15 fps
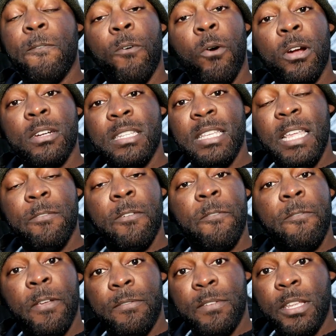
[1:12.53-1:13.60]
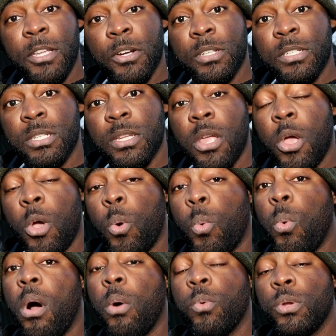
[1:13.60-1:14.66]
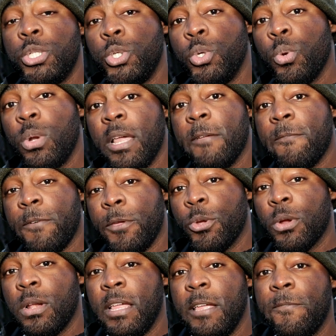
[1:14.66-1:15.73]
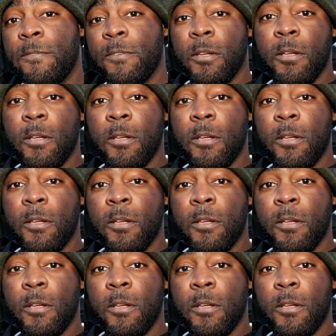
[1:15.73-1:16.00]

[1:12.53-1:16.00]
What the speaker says: 40, even 50 years, what would you like for your life?